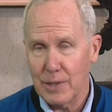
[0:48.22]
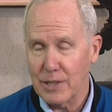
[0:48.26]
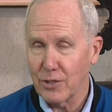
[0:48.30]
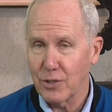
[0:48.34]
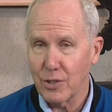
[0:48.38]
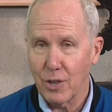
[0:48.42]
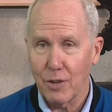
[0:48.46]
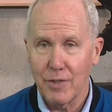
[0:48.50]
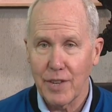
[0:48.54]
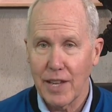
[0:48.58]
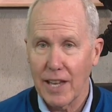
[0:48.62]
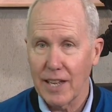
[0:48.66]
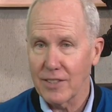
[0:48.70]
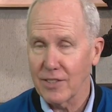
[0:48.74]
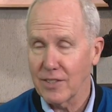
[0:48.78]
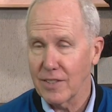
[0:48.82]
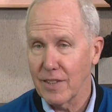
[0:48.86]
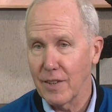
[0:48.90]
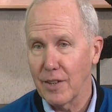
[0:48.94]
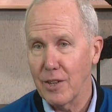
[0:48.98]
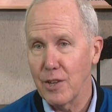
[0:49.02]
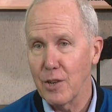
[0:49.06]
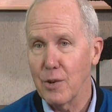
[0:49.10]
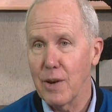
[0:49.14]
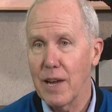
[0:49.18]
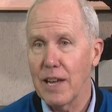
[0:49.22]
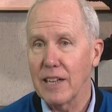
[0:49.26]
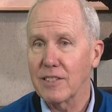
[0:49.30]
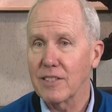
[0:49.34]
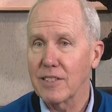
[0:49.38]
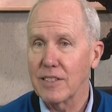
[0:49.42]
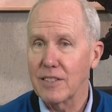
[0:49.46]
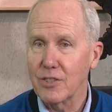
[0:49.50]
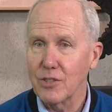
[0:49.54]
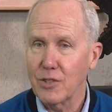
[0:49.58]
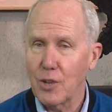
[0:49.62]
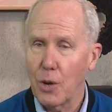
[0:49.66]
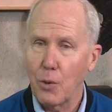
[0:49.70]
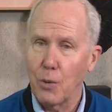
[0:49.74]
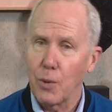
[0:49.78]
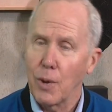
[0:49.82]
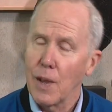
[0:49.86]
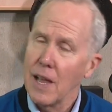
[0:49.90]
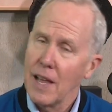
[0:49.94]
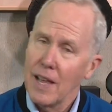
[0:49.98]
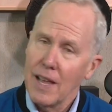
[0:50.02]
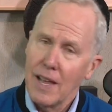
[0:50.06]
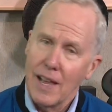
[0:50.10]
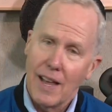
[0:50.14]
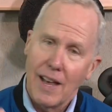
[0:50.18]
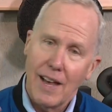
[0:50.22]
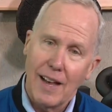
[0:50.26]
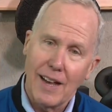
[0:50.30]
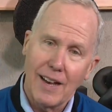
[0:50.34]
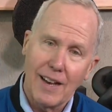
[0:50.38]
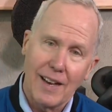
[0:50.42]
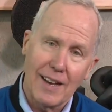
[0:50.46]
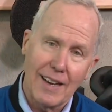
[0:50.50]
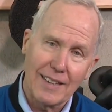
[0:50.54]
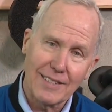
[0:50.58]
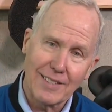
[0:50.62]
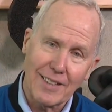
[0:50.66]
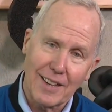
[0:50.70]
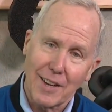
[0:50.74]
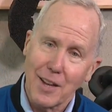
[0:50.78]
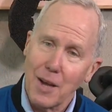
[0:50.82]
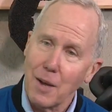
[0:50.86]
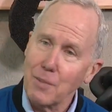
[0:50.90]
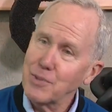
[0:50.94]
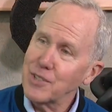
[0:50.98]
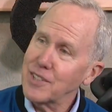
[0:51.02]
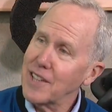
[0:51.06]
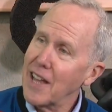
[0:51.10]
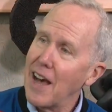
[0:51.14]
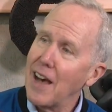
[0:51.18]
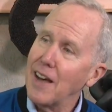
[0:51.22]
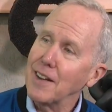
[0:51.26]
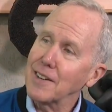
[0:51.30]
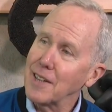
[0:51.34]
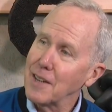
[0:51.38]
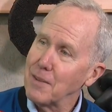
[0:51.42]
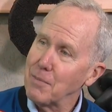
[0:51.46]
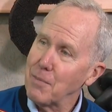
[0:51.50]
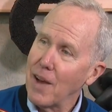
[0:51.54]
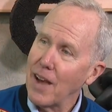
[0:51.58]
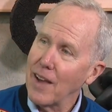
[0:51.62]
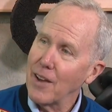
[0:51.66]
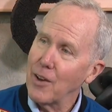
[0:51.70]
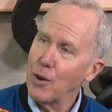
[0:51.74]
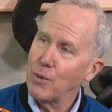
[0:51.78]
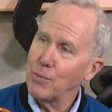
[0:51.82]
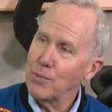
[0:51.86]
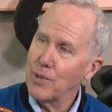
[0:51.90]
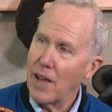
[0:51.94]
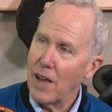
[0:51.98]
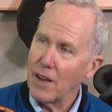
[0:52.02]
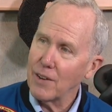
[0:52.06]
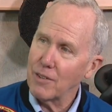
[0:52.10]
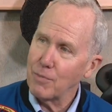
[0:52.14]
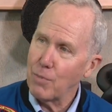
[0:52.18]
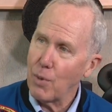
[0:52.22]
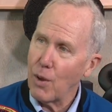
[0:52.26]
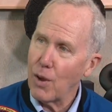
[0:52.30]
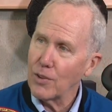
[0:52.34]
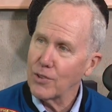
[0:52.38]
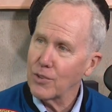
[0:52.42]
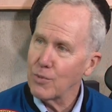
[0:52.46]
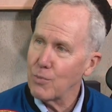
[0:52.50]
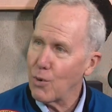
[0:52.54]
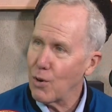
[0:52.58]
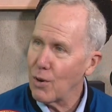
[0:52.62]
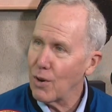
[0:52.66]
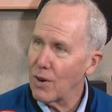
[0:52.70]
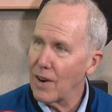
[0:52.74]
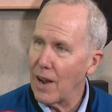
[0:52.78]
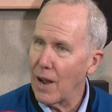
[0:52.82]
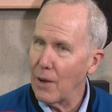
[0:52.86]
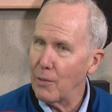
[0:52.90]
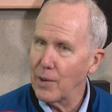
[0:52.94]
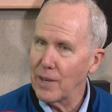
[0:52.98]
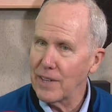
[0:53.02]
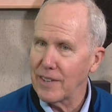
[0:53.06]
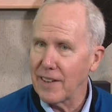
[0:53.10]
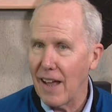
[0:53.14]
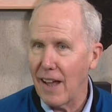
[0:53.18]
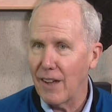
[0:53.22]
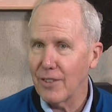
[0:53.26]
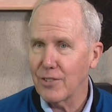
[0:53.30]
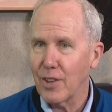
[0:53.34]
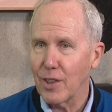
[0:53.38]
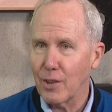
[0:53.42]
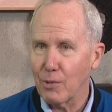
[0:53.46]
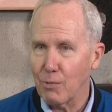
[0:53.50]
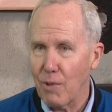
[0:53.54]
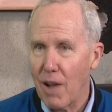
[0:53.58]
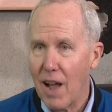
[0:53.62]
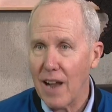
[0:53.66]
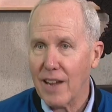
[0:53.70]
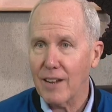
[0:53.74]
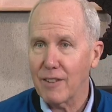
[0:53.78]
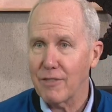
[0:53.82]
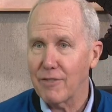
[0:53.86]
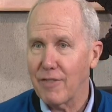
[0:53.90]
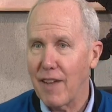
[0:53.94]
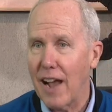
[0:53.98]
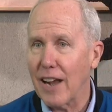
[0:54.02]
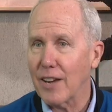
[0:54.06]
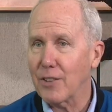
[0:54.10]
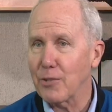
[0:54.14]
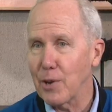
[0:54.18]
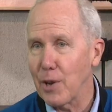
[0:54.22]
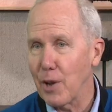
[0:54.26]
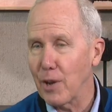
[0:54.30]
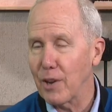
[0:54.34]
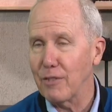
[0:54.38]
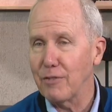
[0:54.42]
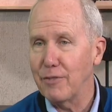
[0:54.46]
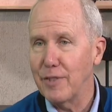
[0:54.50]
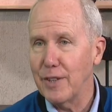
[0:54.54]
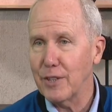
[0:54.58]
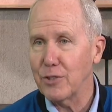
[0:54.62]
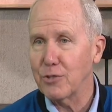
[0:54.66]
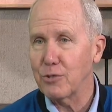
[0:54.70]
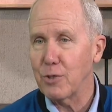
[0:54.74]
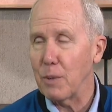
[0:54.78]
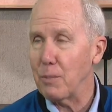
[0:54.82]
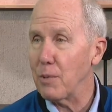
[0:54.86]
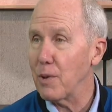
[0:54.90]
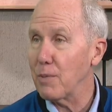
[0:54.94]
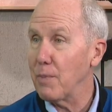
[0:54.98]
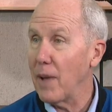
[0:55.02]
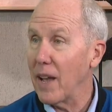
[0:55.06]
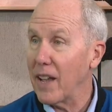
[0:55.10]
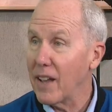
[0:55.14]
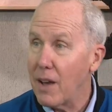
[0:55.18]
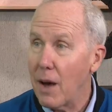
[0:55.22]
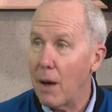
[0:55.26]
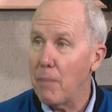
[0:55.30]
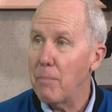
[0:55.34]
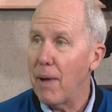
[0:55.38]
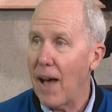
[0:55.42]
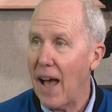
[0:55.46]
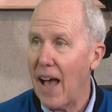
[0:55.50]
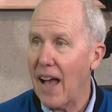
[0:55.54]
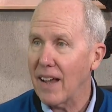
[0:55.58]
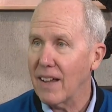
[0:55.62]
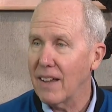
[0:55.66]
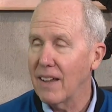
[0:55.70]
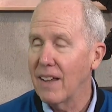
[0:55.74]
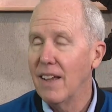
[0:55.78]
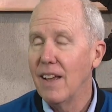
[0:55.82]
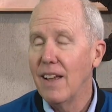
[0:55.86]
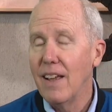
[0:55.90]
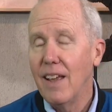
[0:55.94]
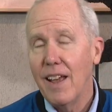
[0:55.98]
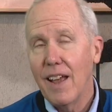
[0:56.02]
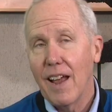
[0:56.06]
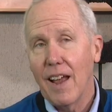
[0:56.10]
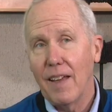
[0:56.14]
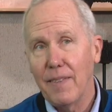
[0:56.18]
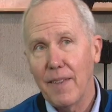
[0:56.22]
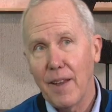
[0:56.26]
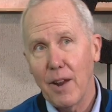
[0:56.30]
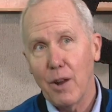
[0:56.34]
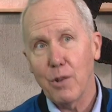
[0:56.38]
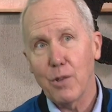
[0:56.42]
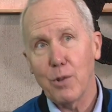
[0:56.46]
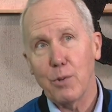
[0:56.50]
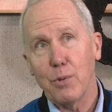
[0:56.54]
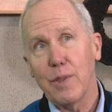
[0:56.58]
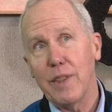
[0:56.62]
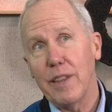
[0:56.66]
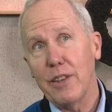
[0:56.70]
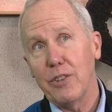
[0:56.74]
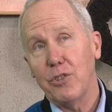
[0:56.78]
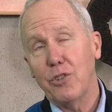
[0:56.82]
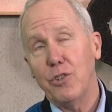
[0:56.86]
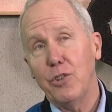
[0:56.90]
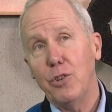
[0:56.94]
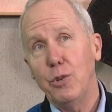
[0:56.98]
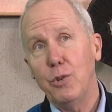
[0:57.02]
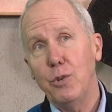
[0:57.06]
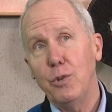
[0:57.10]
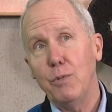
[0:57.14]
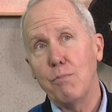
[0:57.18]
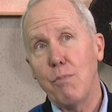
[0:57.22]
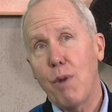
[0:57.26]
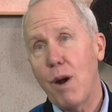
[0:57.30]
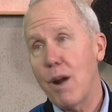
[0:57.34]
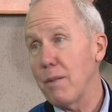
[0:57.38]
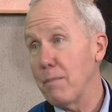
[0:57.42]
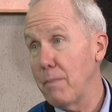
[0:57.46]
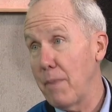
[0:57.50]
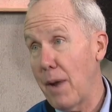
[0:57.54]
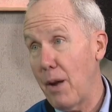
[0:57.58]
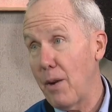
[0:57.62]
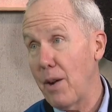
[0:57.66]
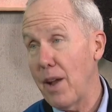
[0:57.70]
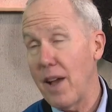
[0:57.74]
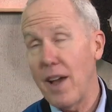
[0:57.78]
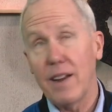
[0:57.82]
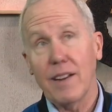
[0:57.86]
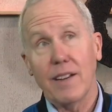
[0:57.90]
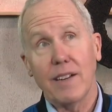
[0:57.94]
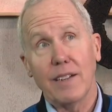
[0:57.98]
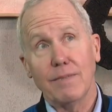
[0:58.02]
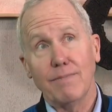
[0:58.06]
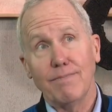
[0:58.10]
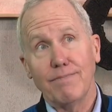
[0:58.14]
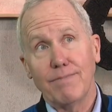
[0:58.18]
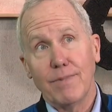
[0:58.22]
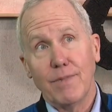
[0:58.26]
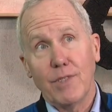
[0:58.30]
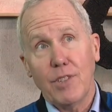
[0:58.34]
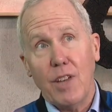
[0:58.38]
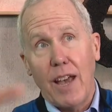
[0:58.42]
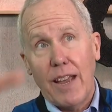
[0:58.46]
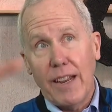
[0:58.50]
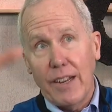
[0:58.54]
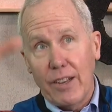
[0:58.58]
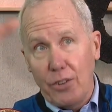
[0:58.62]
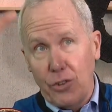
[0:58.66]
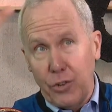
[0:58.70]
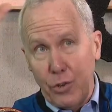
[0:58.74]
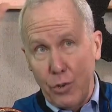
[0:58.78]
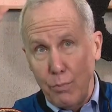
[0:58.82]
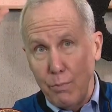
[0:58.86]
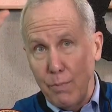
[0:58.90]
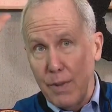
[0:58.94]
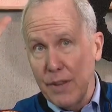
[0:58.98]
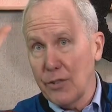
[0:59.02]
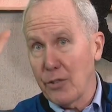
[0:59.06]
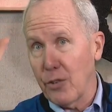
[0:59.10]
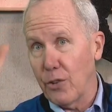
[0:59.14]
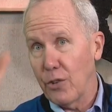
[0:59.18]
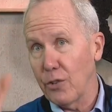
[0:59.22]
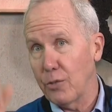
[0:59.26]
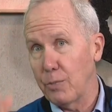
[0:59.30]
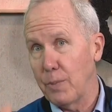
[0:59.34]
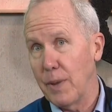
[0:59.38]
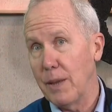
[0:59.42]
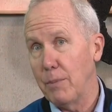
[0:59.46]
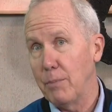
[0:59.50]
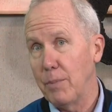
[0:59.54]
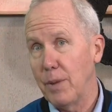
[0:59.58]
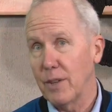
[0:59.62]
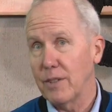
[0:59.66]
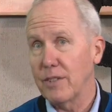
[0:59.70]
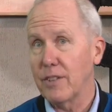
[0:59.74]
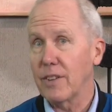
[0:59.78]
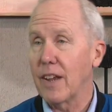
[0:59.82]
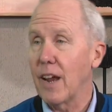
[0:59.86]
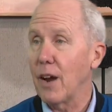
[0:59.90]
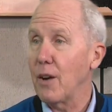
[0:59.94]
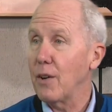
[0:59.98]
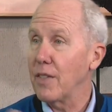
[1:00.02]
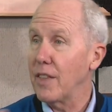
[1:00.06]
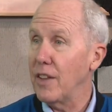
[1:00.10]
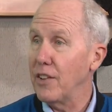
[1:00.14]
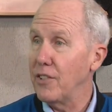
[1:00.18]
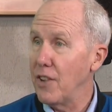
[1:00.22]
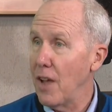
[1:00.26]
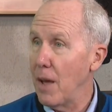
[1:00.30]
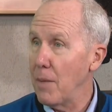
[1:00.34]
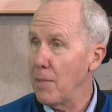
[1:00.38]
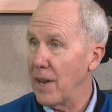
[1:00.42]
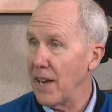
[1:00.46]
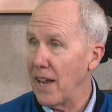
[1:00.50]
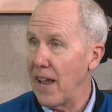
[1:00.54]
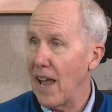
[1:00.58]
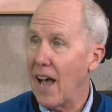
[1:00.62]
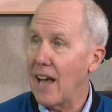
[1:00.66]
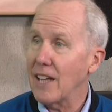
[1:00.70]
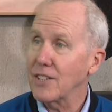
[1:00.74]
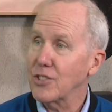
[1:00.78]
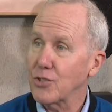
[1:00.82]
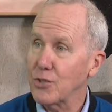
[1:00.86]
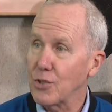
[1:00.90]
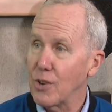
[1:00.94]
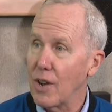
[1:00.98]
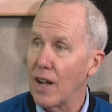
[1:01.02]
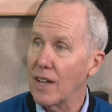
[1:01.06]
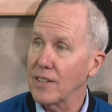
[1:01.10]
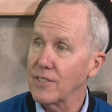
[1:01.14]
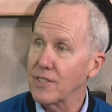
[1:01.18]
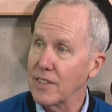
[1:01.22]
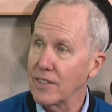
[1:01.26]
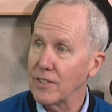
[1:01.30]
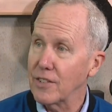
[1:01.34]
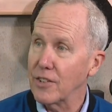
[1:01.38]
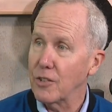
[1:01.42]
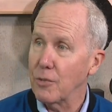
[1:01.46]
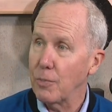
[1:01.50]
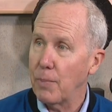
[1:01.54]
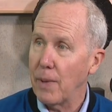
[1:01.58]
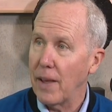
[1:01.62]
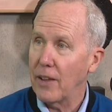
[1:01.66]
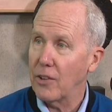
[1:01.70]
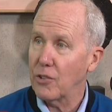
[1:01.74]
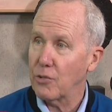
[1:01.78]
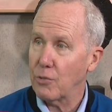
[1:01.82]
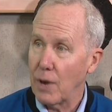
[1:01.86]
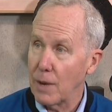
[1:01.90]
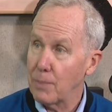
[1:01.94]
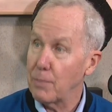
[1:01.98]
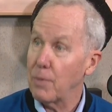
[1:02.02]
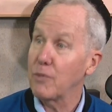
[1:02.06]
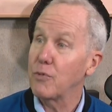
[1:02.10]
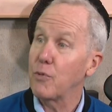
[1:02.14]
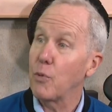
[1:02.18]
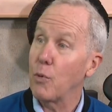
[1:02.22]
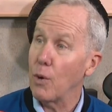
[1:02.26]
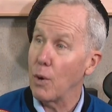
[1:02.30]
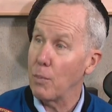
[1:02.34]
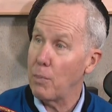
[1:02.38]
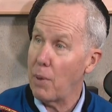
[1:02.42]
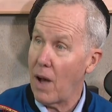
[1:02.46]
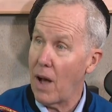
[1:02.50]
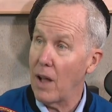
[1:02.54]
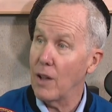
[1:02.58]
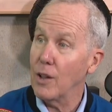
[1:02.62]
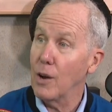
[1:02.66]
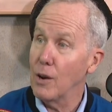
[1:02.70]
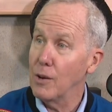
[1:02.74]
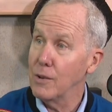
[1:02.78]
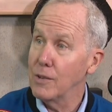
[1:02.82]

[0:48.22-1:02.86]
the Soviets and the U S And so uh, as a Cub Scout in my hometown of Baltimore, I went down to the rocket factory on a field trip with my Cub Pack. And there, there were these two Martin Marietta Titan two missiles being built to carry the Gemini astronauts into space right before Apollo.